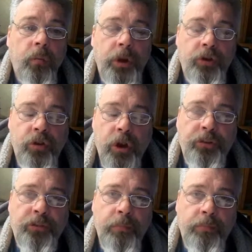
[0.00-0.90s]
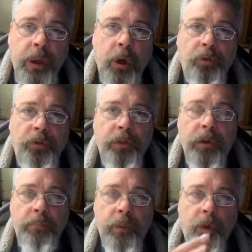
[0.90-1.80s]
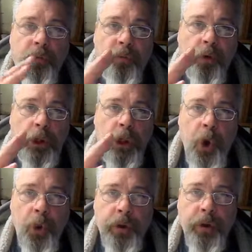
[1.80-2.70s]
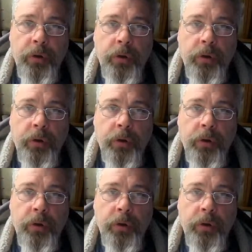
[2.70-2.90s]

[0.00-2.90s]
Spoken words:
when trusses are built, they're built for load.